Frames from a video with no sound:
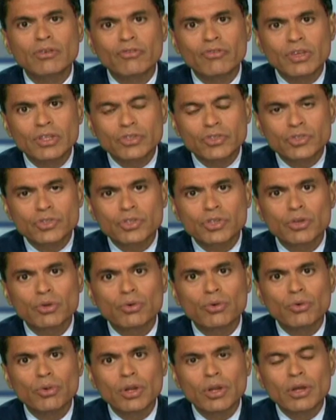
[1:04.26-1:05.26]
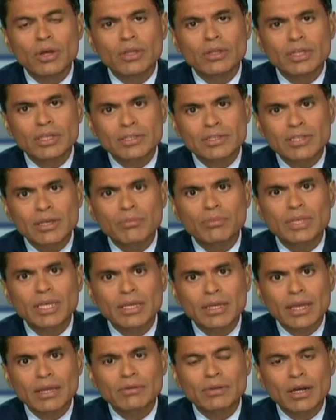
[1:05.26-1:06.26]
convinced you that
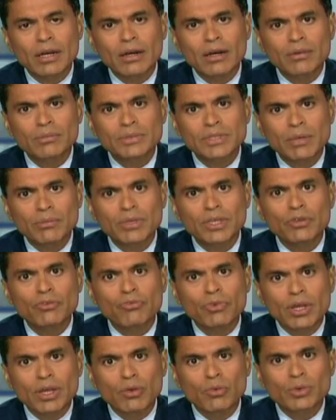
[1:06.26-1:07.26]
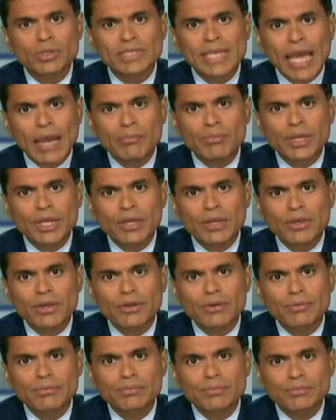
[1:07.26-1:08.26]
something real was happening
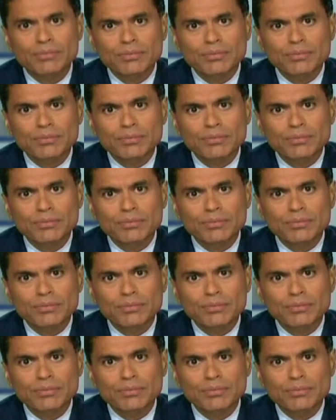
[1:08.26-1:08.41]
here?